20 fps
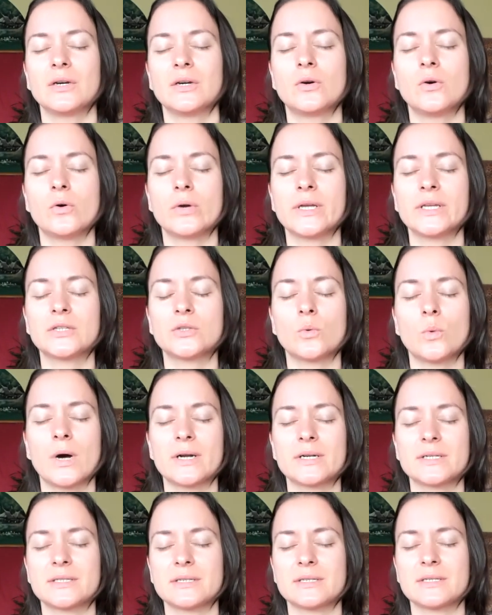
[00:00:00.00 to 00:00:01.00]
going
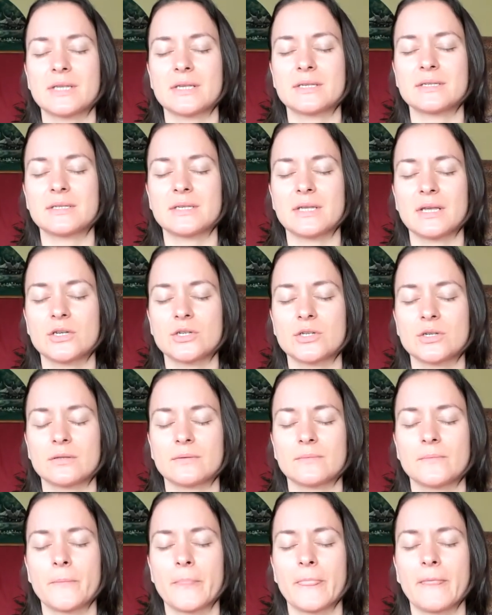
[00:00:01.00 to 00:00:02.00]
towards the
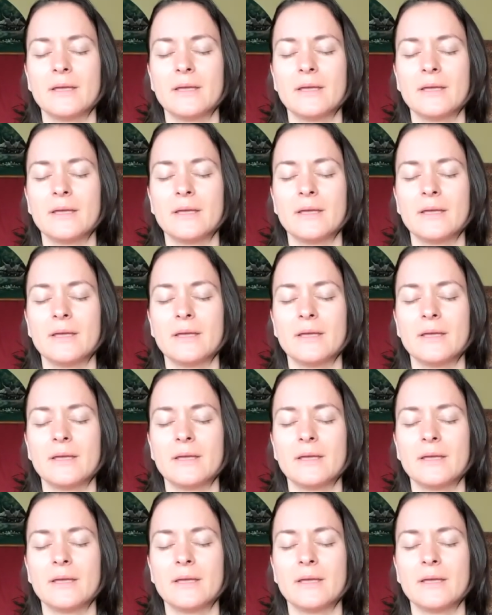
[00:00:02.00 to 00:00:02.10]
sensation.